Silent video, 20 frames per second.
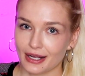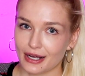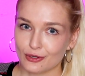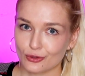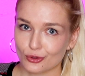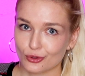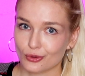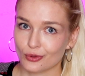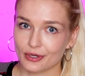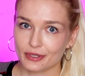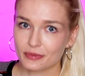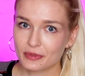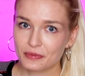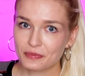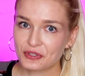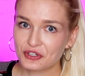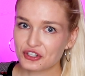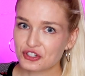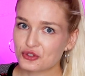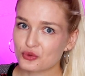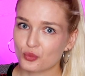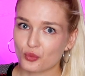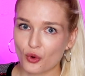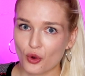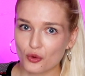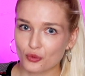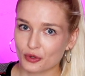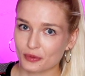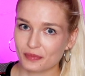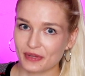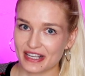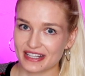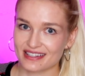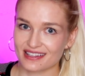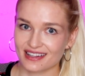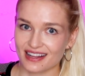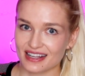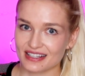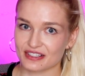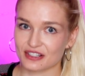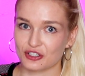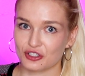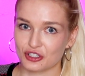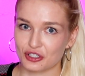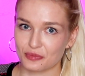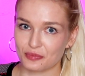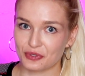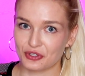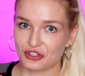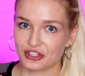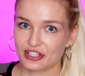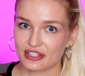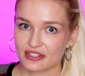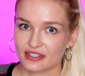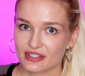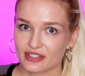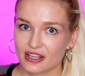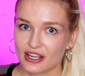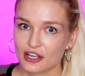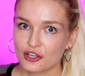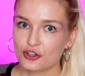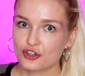Now, quantum computers won't replace classical computers.